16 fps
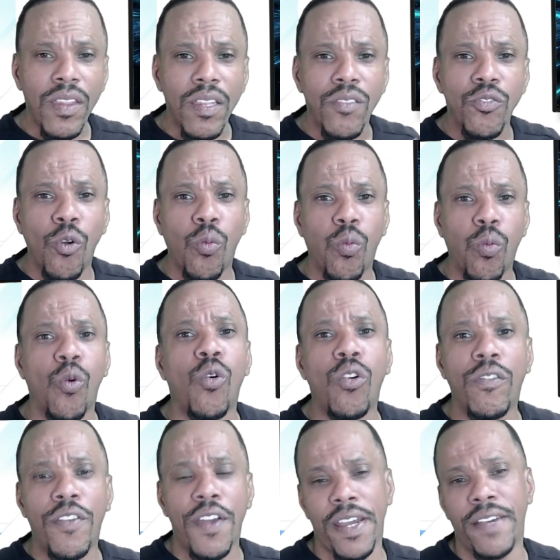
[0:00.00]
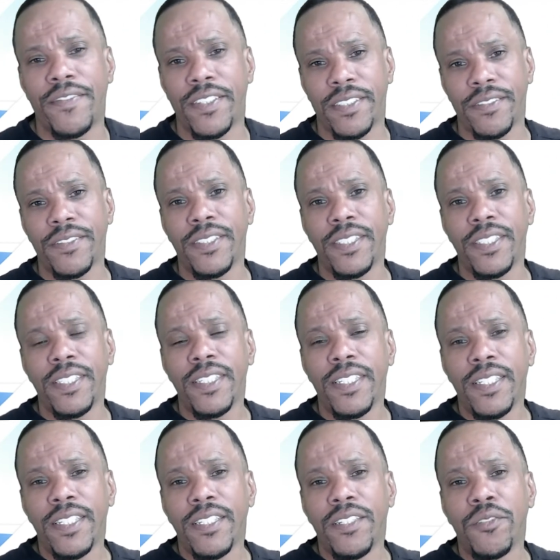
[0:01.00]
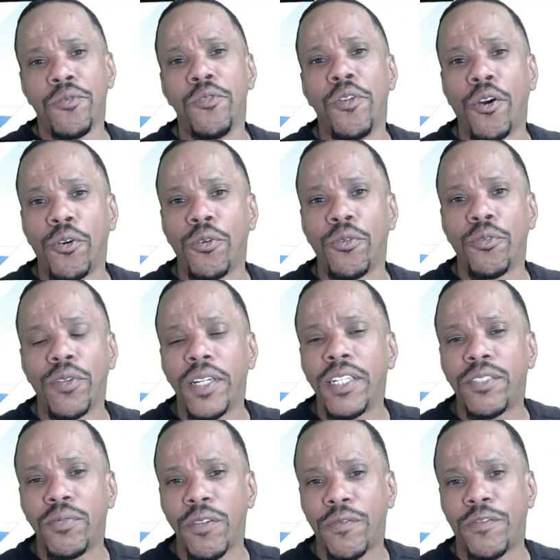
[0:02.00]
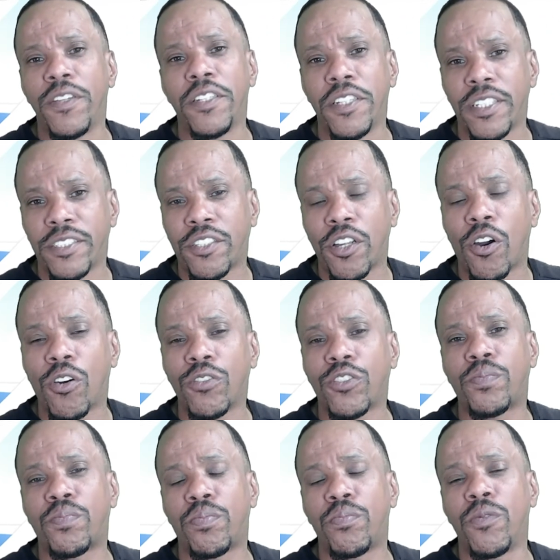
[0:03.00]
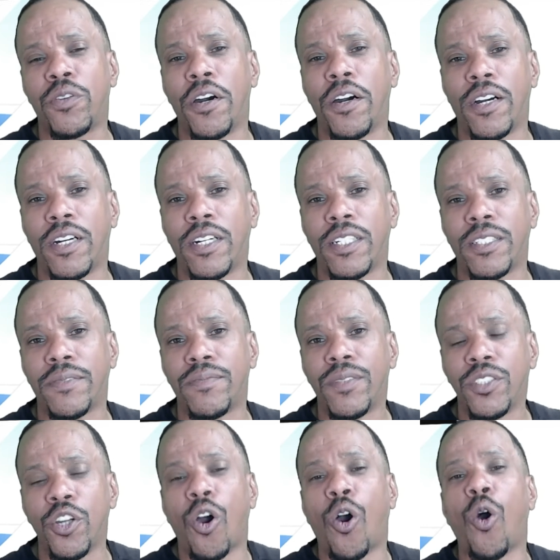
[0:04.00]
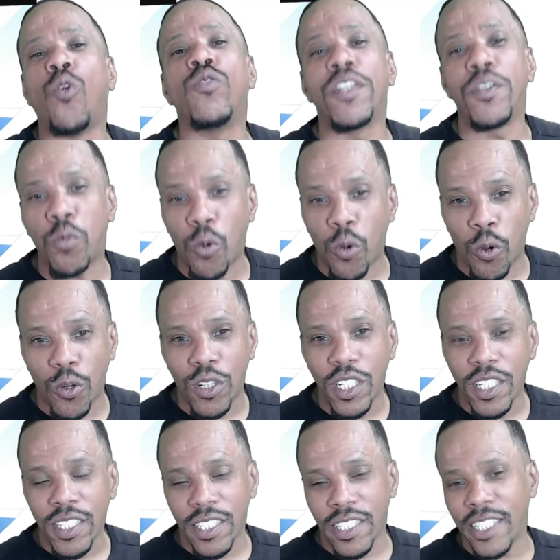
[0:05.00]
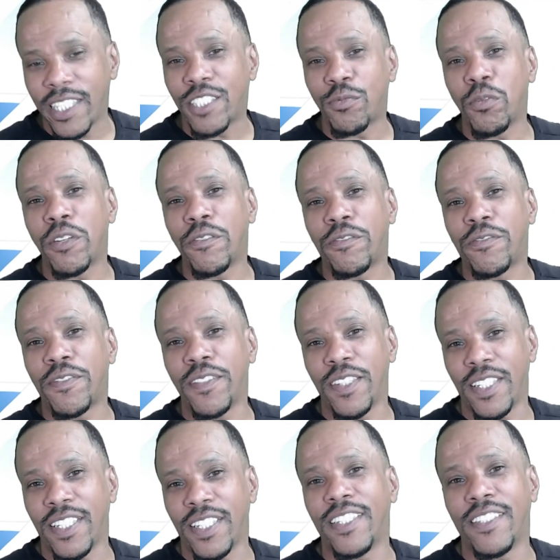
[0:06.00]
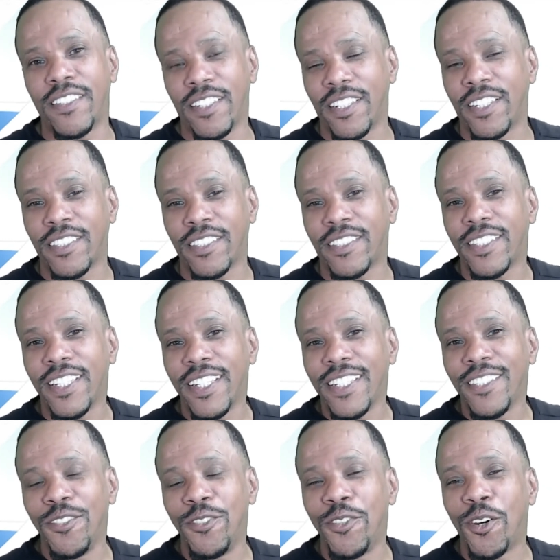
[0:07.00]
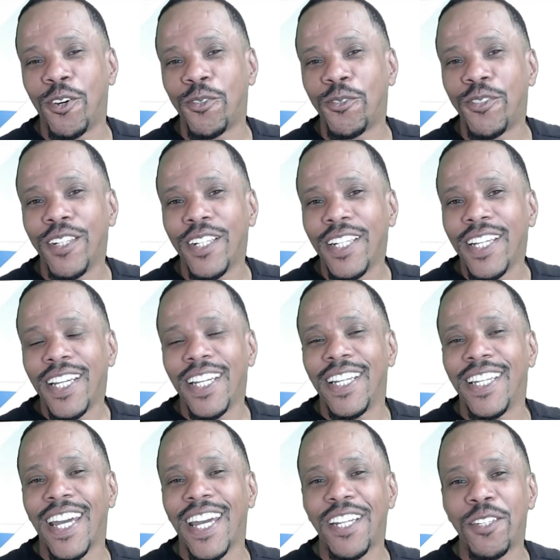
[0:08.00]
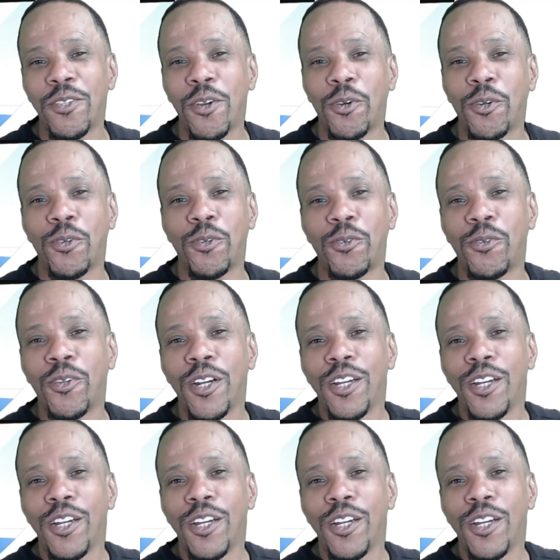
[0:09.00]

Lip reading: the war of heaven, is within us. The holy war is within us. It ain't no,